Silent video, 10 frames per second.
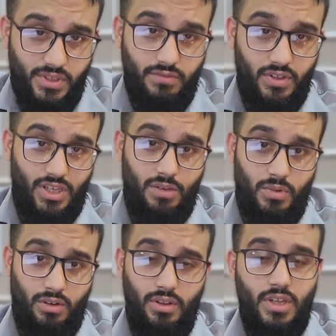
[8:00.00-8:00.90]
specific
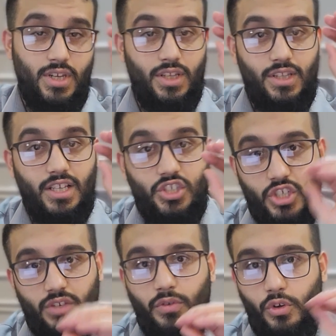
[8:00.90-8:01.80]
email that's
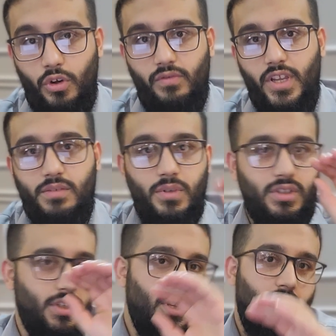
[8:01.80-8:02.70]
just for your
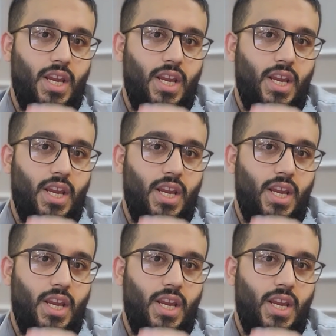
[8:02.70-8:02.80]
investments,